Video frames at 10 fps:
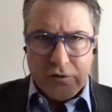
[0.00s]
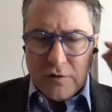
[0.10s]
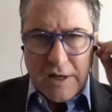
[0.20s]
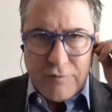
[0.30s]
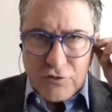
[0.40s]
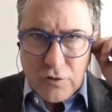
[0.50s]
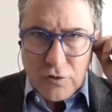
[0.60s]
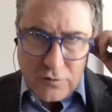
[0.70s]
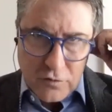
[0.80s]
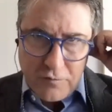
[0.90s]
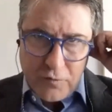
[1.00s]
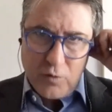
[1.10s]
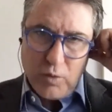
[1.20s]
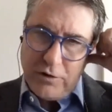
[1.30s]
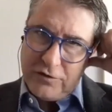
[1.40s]
life insurance, and so forth,
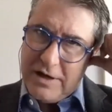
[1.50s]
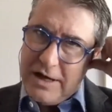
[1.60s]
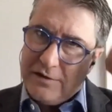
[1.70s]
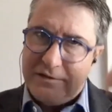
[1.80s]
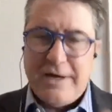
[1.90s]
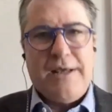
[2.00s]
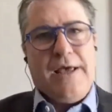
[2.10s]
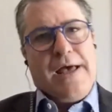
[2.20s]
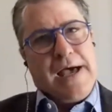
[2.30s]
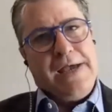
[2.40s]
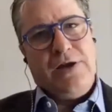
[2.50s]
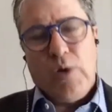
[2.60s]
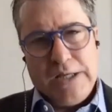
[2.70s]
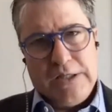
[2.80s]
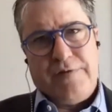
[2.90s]
what you're saying is that I know
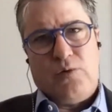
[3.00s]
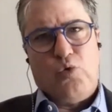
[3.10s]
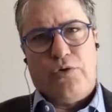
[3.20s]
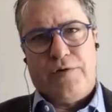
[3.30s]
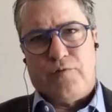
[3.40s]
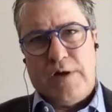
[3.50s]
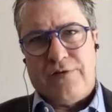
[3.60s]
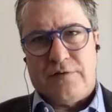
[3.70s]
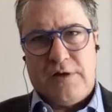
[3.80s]
I live in a world of risk,